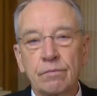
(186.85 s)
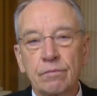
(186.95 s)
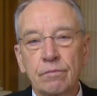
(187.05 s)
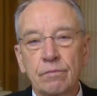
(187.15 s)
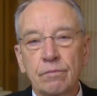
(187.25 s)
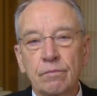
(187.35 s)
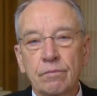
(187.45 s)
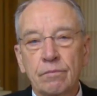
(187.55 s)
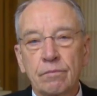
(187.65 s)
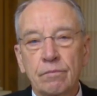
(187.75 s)

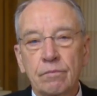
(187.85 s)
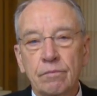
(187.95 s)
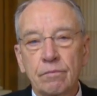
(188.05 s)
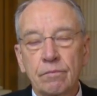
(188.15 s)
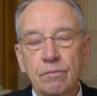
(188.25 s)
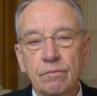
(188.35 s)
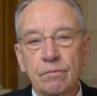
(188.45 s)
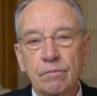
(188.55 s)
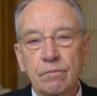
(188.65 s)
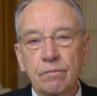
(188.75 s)

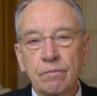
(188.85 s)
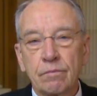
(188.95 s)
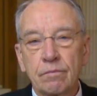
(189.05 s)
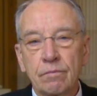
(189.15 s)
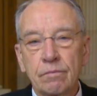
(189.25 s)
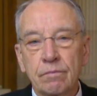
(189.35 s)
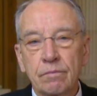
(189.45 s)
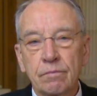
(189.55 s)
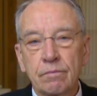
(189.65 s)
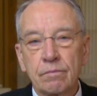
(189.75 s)

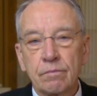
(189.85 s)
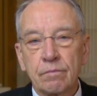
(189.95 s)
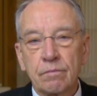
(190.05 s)
(silent)